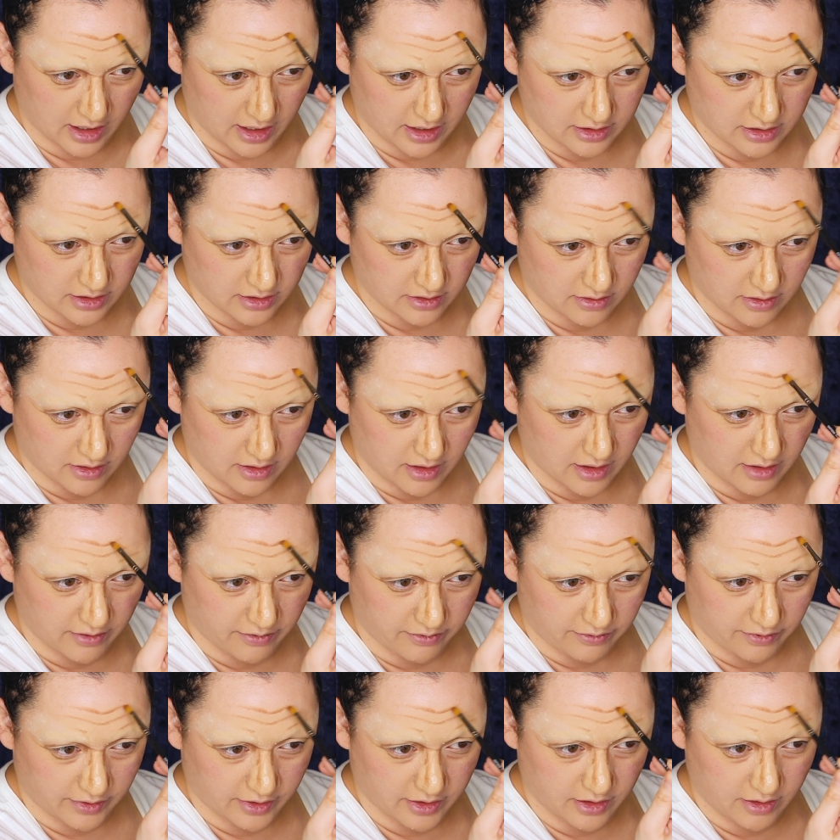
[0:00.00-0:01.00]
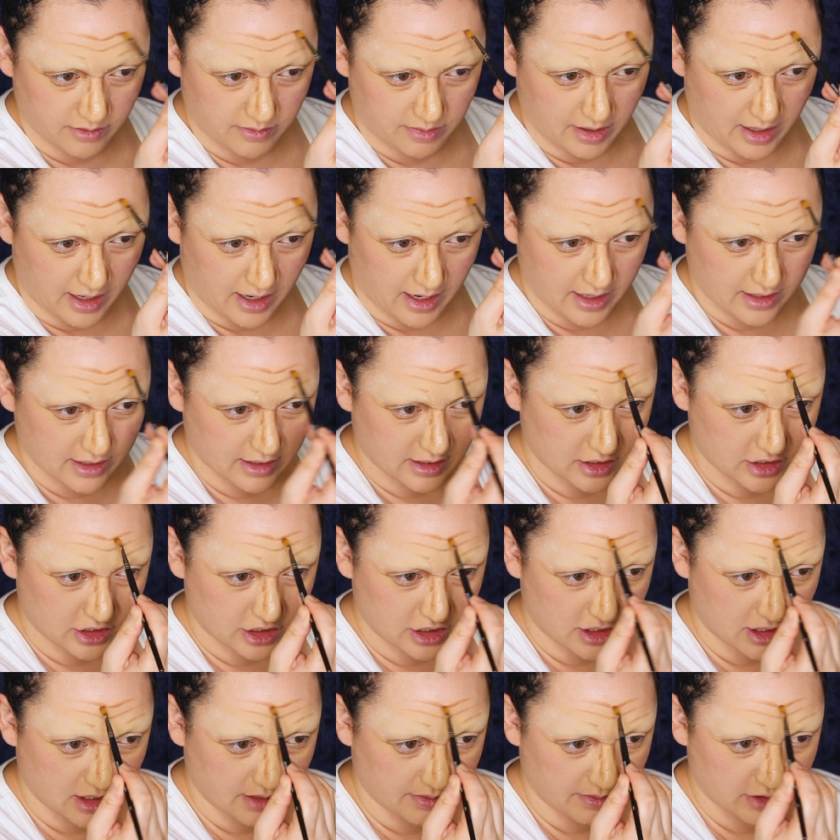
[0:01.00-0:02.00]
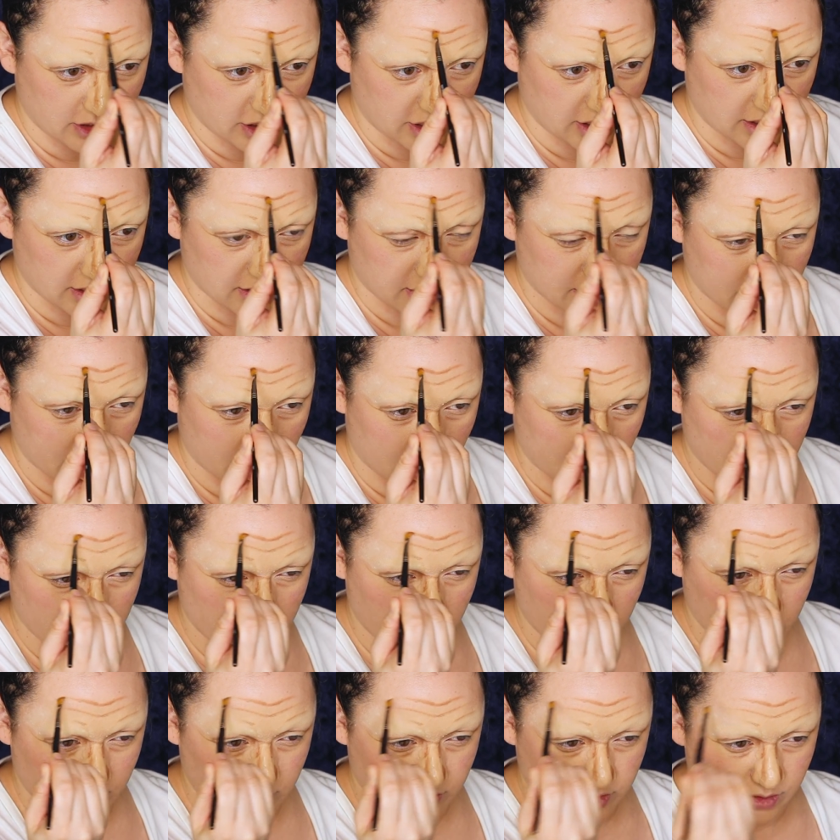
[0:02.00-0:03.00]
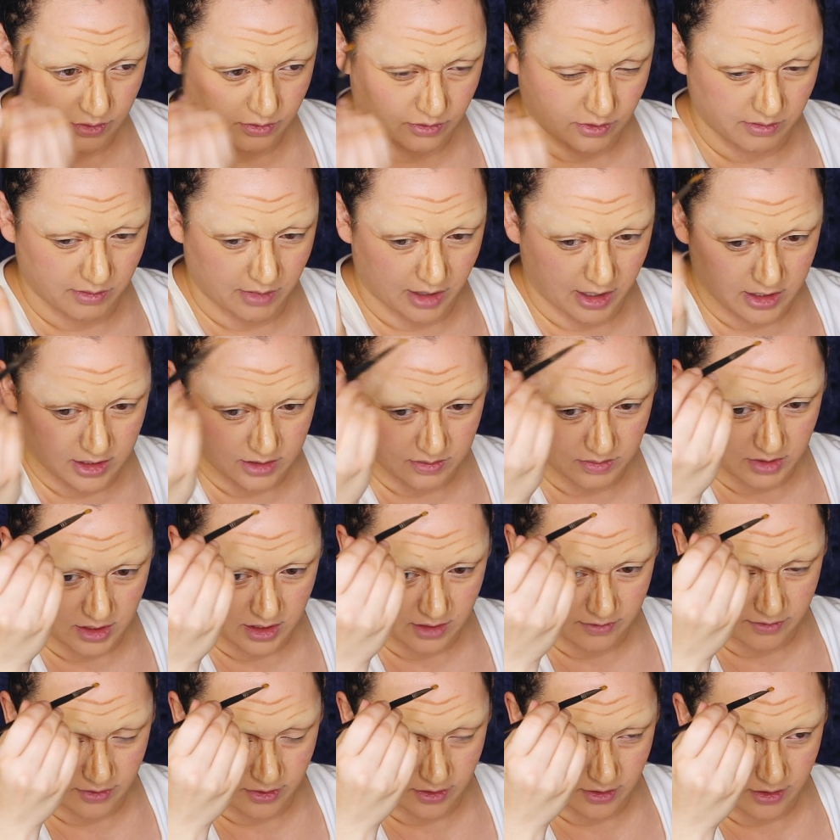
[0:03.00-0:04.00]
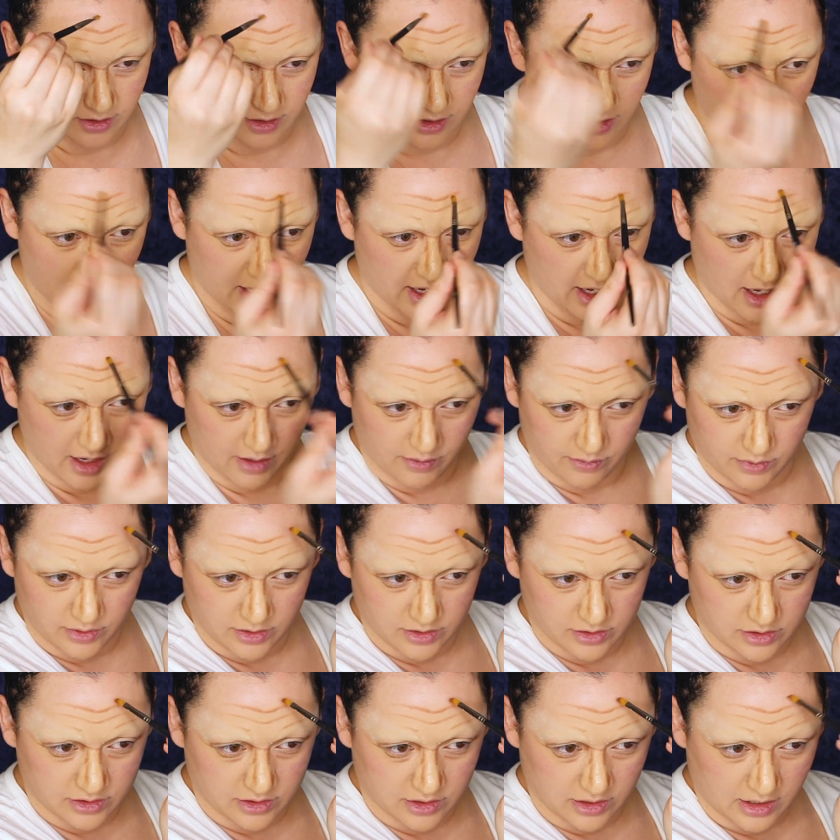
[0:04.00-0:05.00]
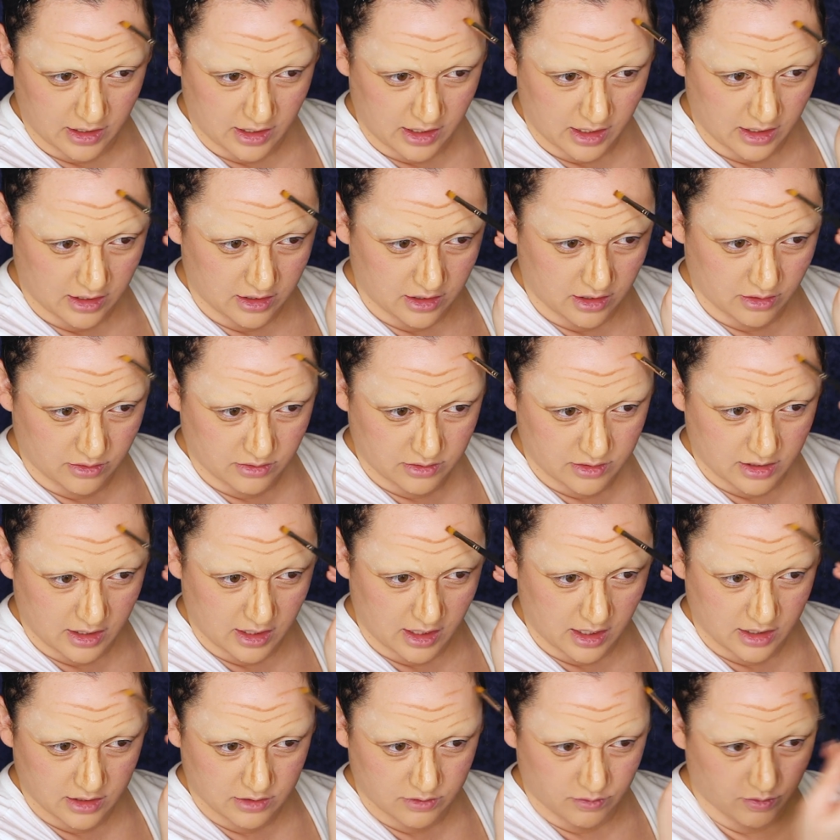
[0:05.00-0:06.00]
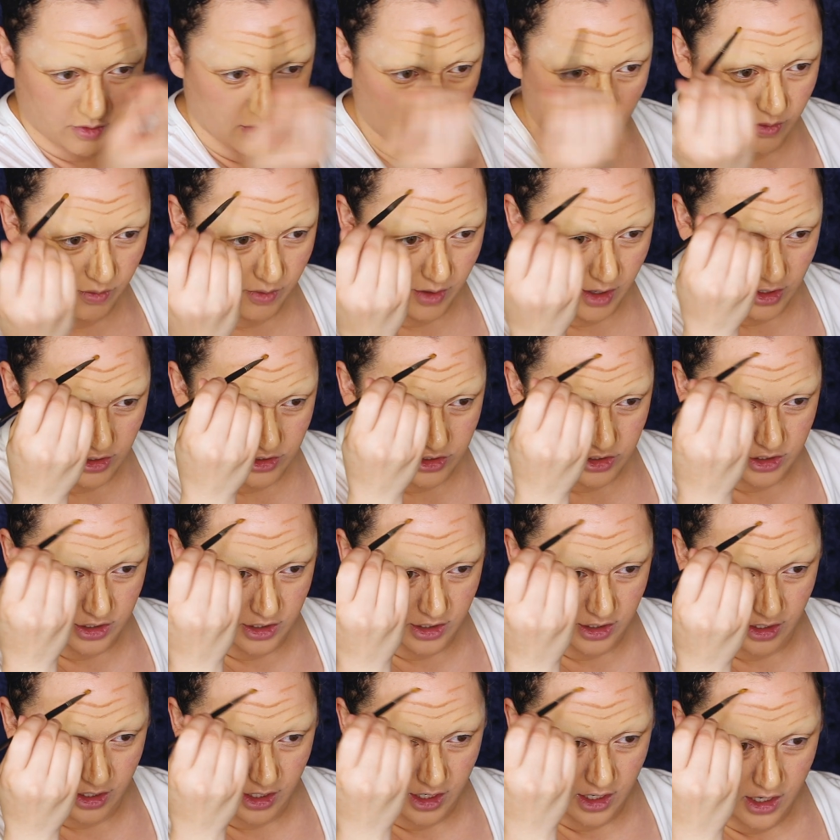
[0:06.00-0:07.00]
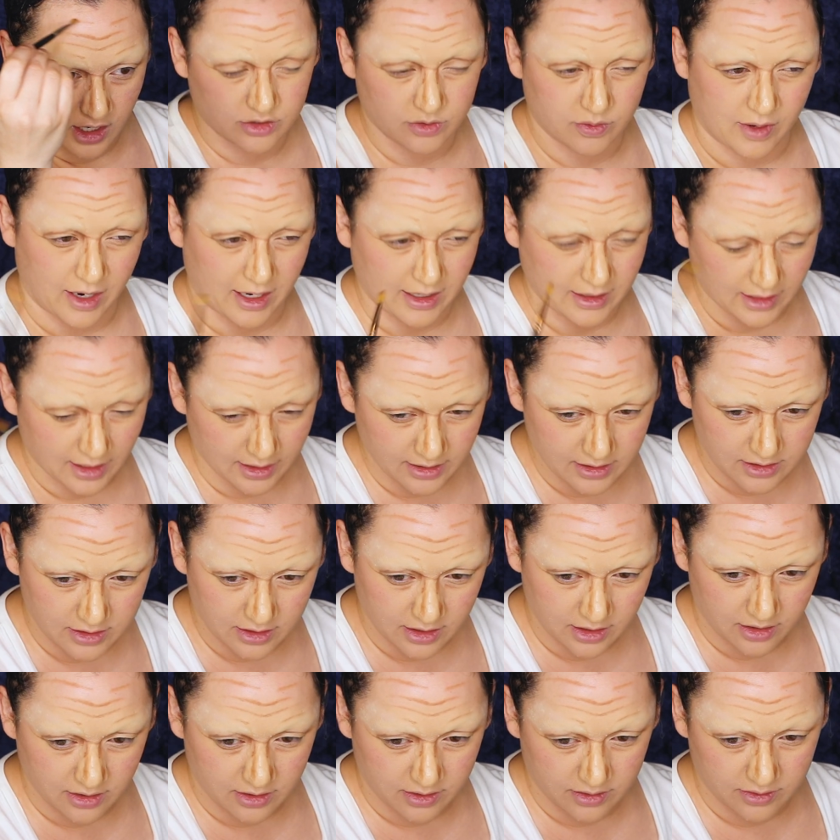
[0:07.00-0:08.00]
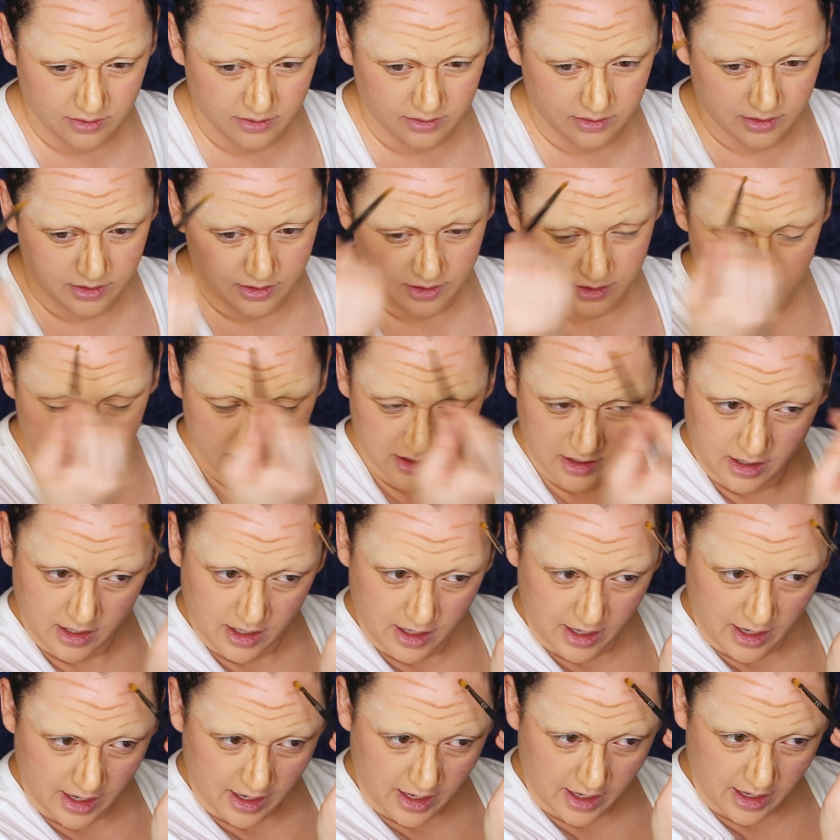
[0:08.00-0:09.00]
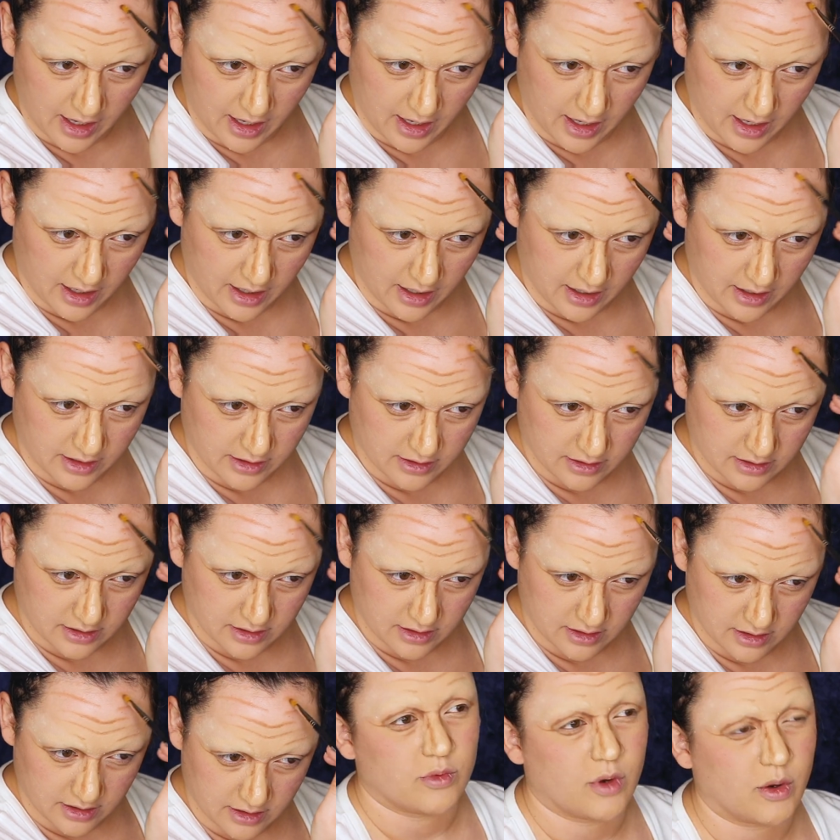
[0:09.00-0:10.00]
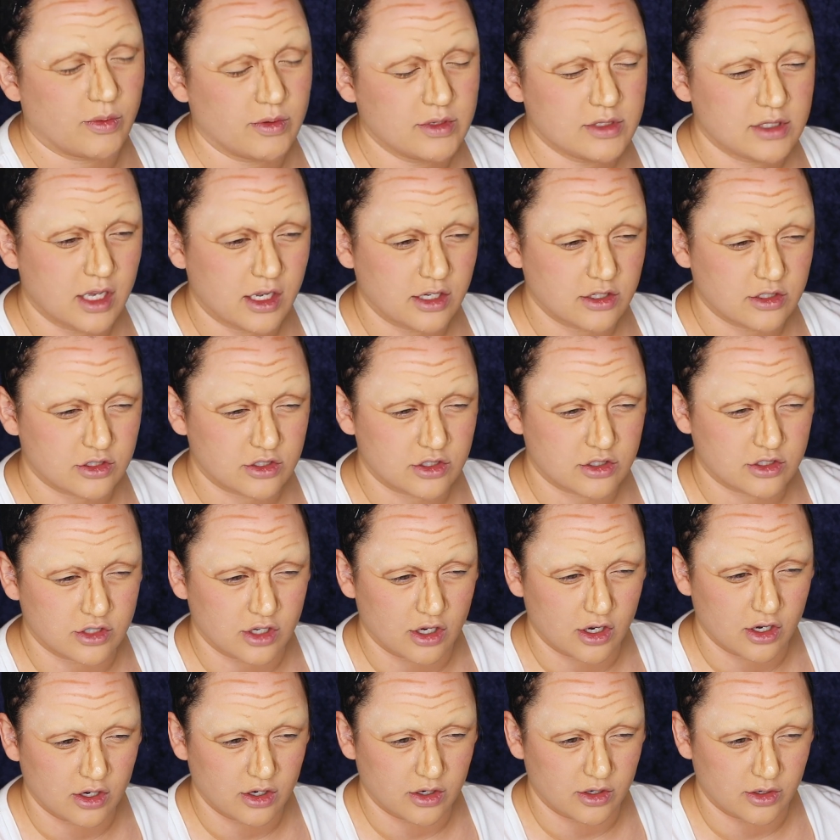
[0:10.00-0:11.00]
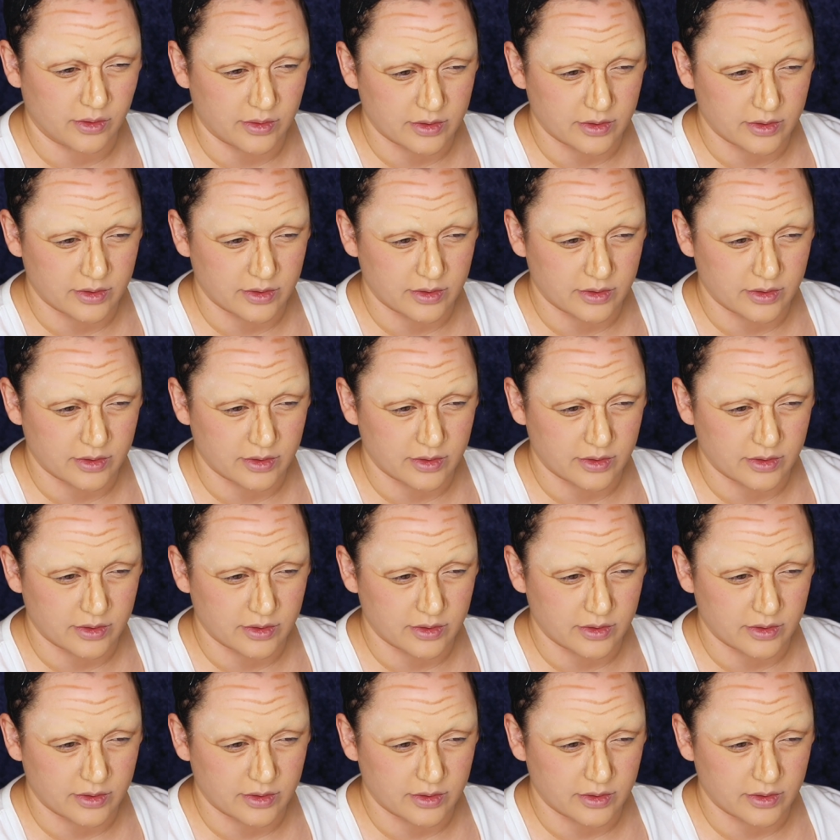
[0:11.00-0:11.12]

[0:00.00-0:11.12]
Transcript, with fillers: I do. Frito pie and cheap cheese nachos reminds me of her, and we used to eat those things while watching Twilight Zone and what was that show?